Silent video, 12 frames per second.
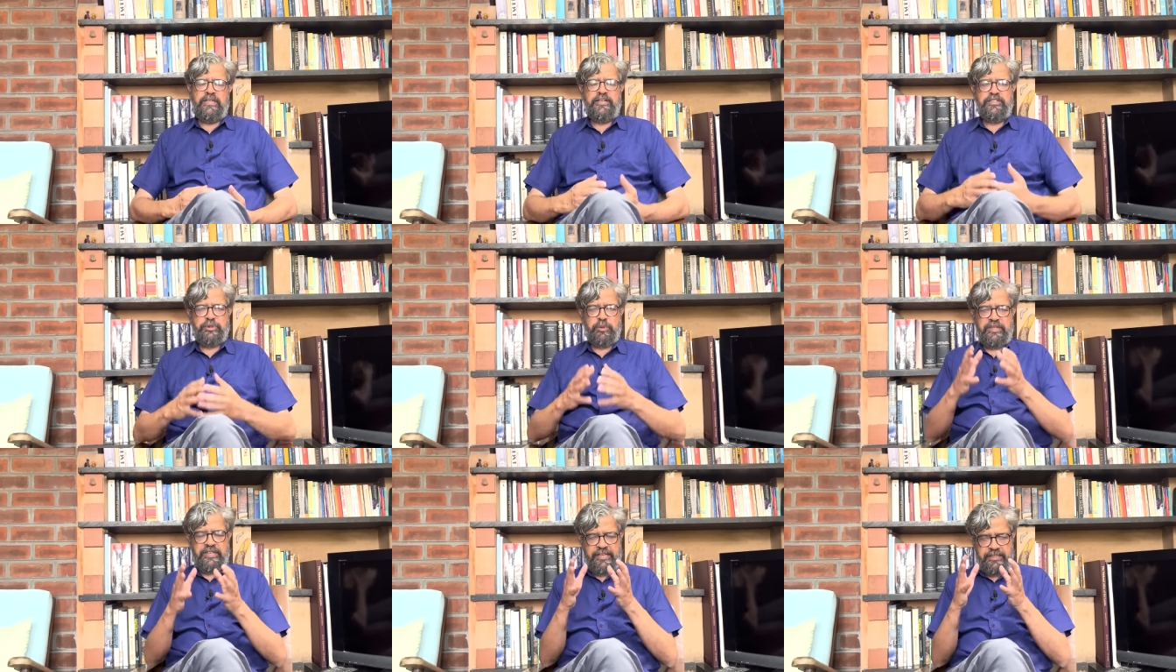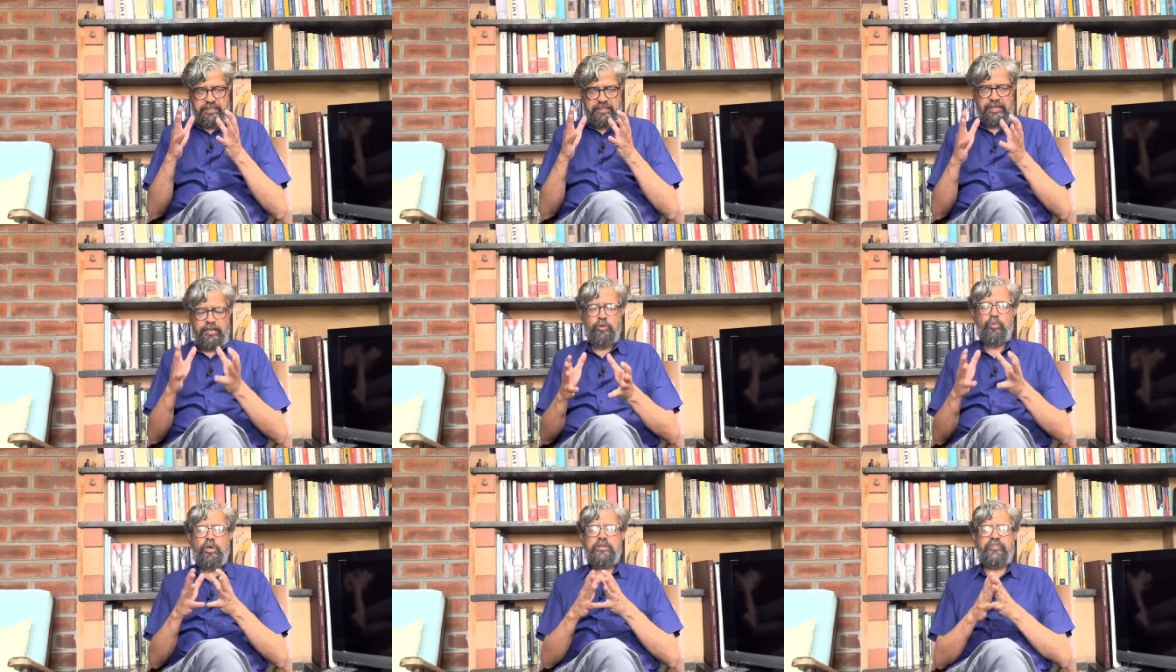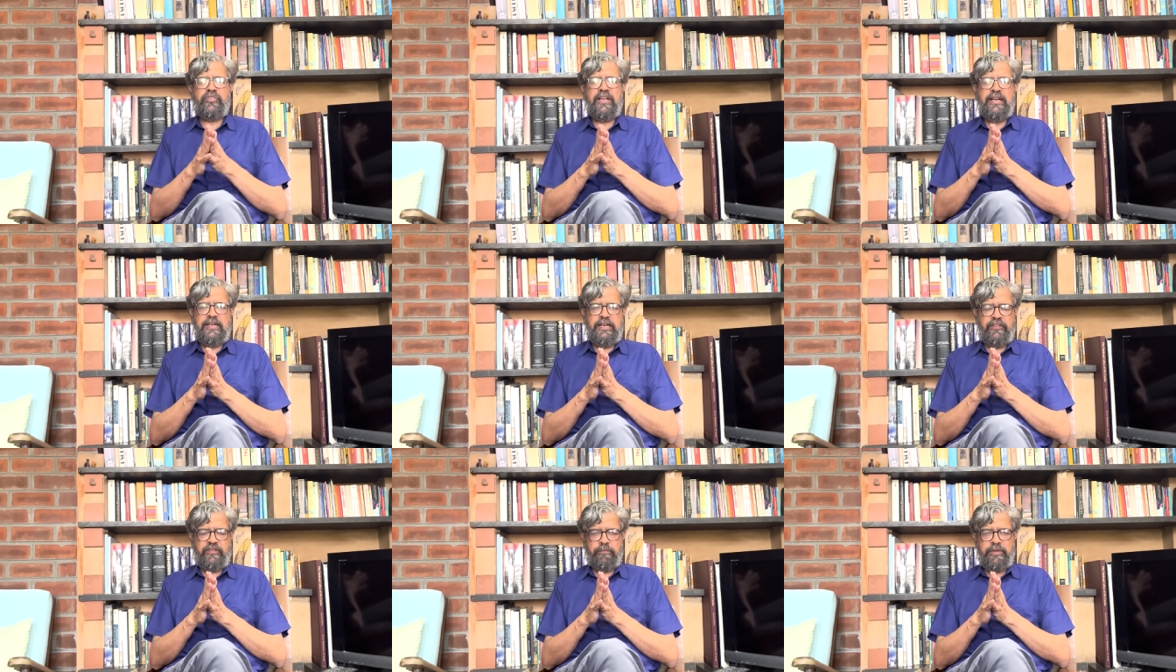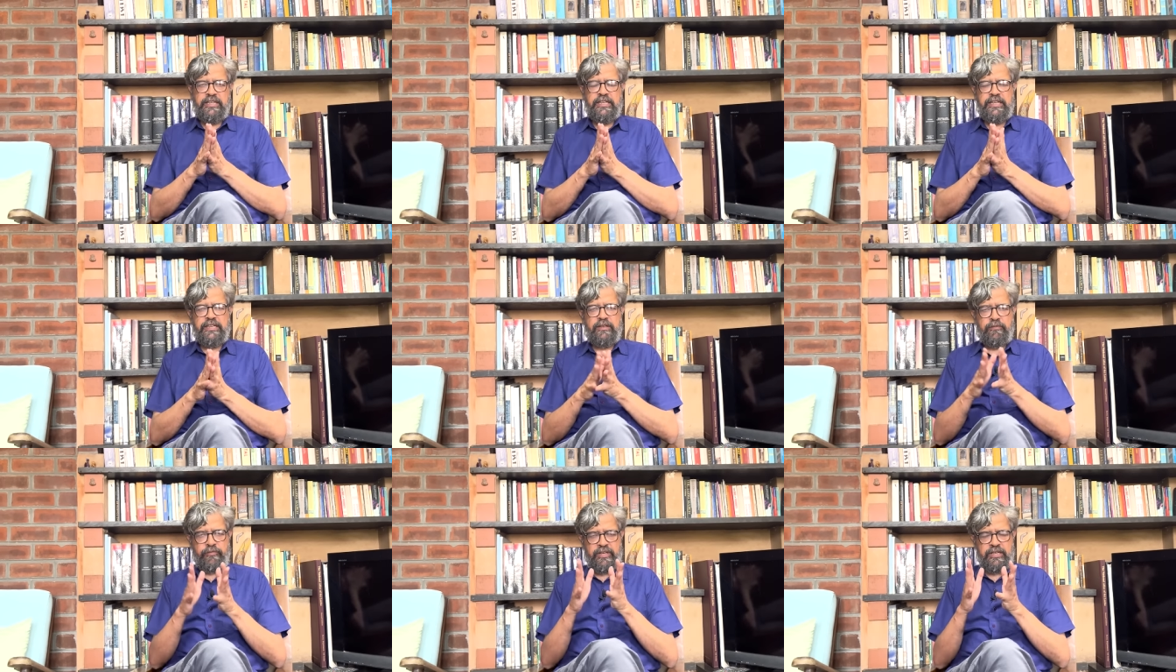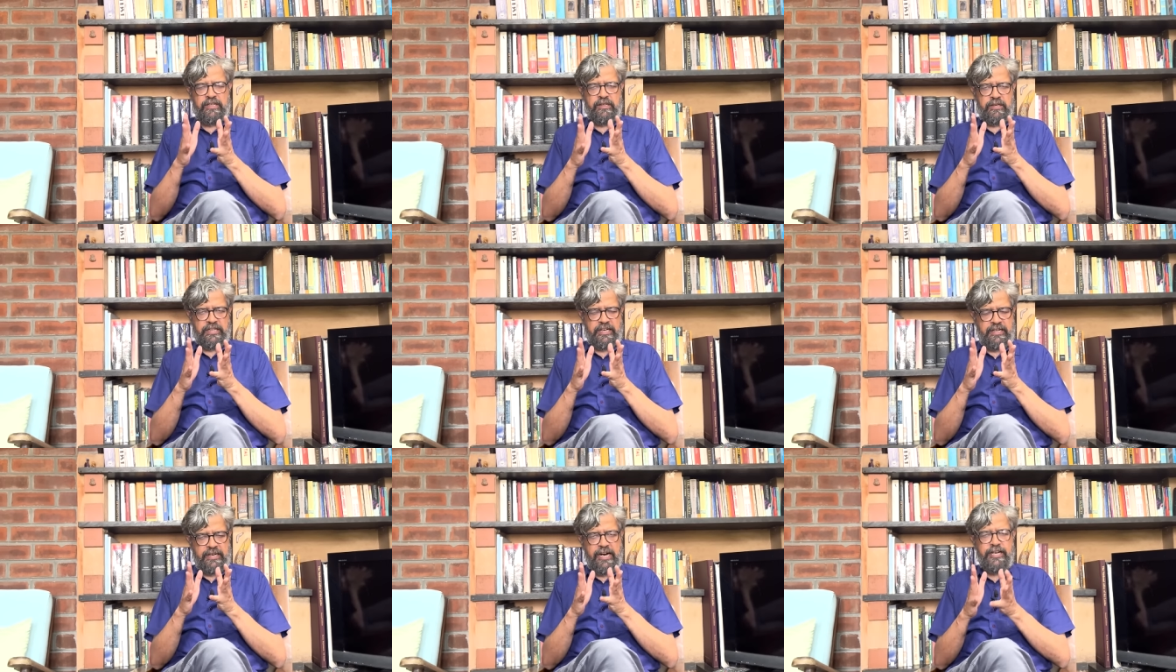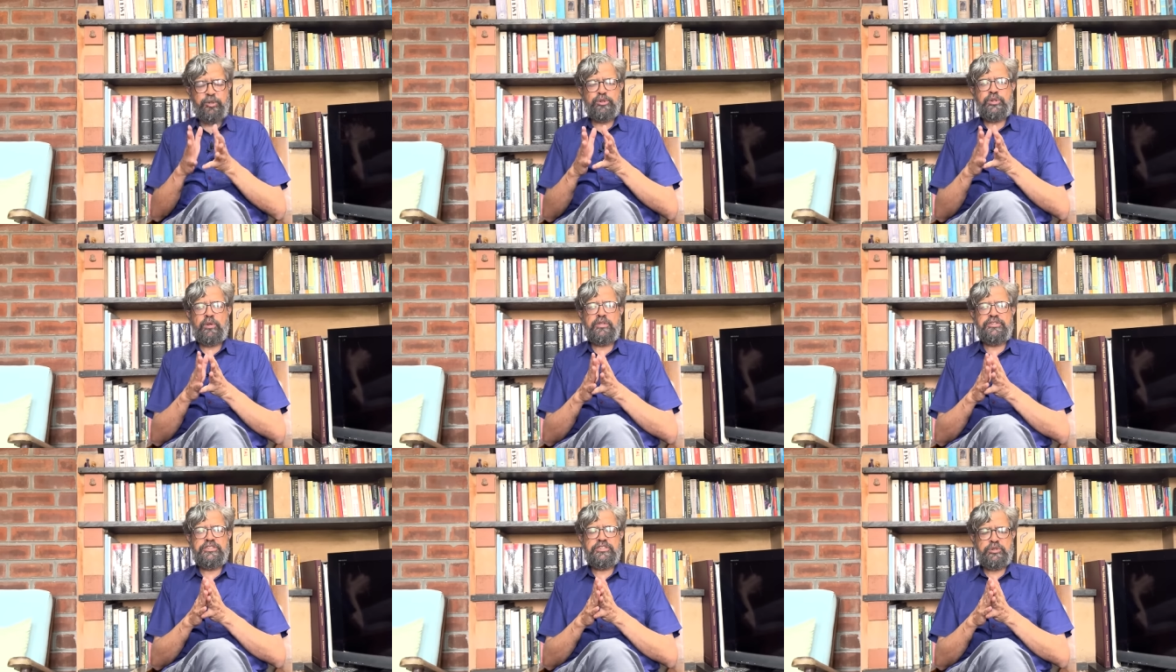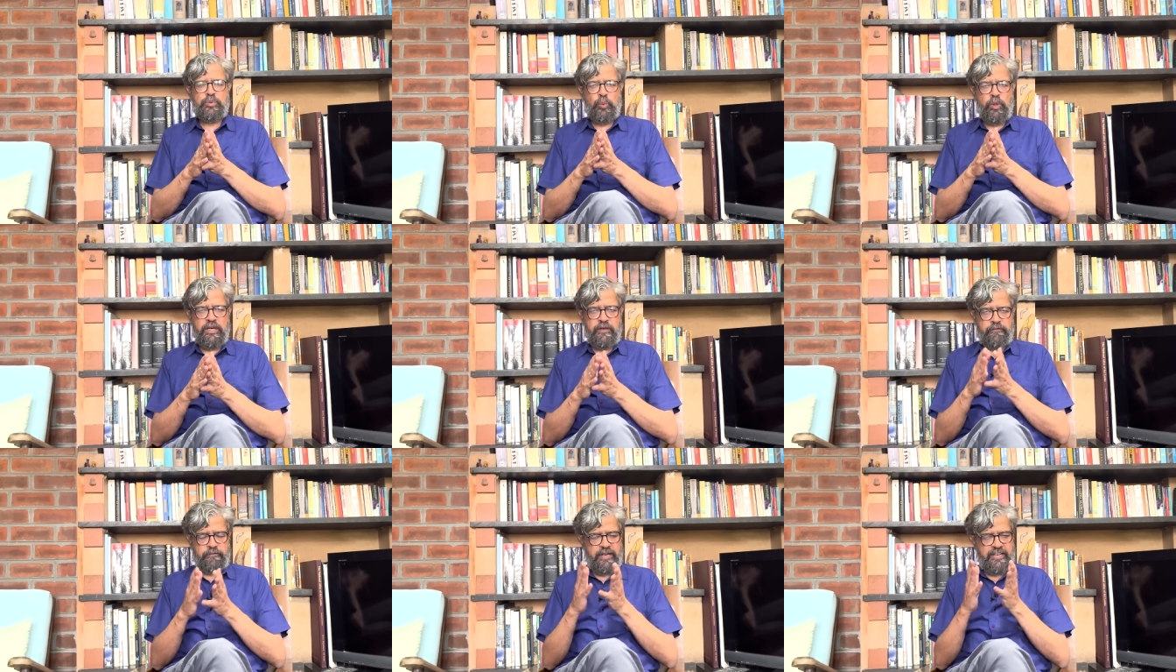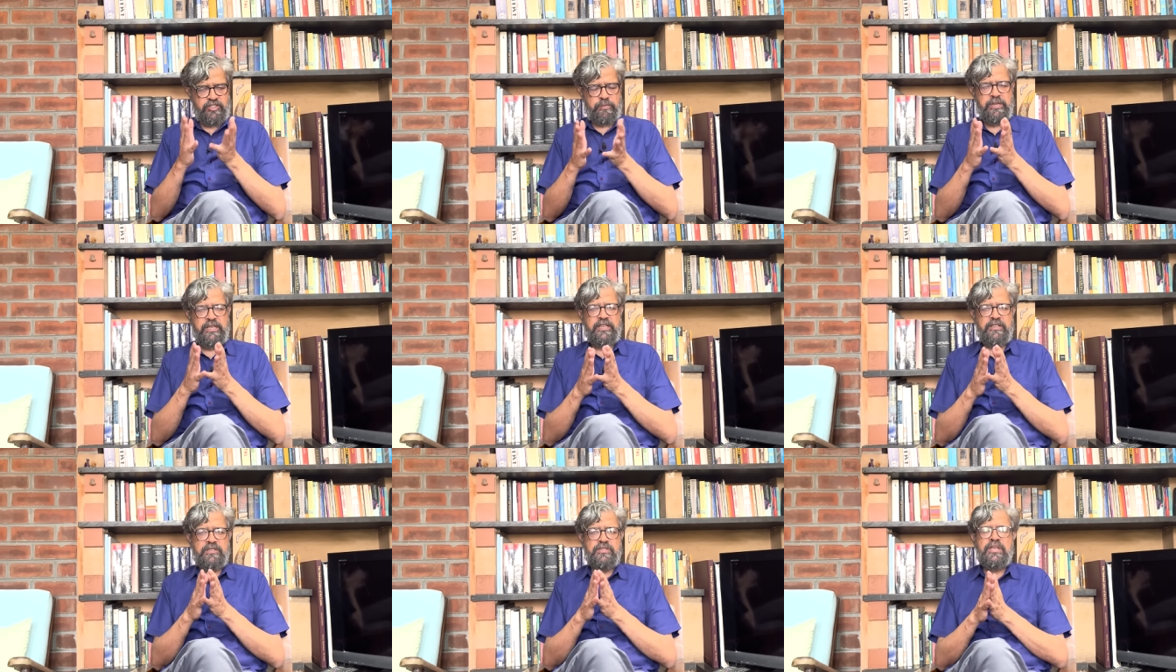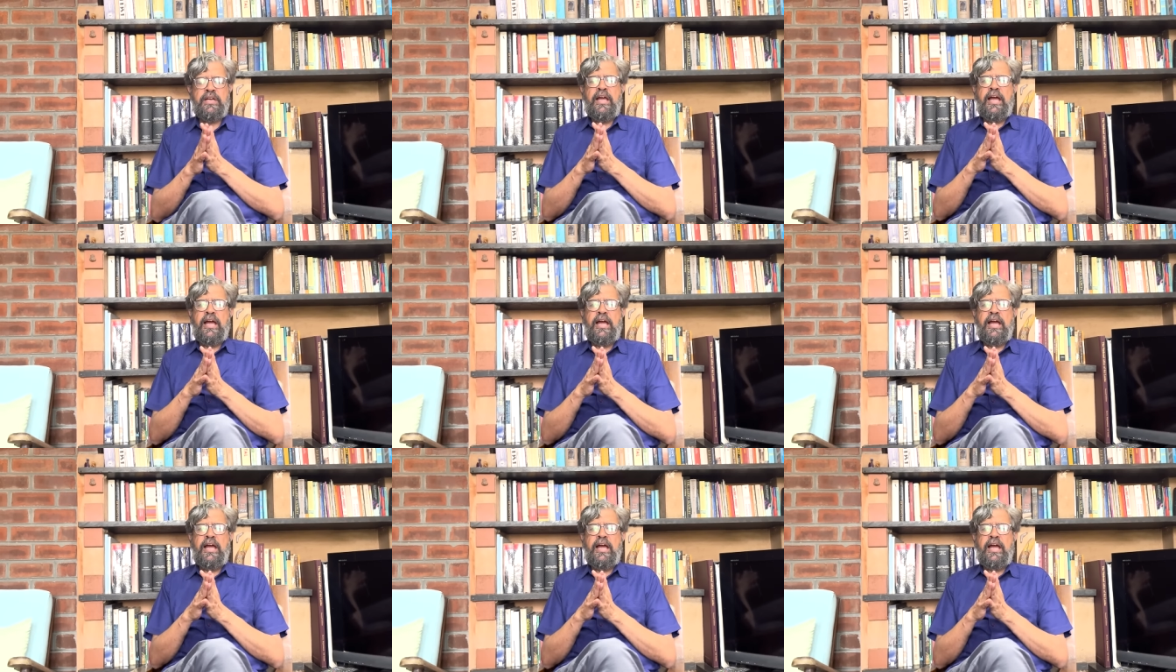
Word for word: That is to create a groundwater cell as a beginning where there are hydrogeologists who are experienced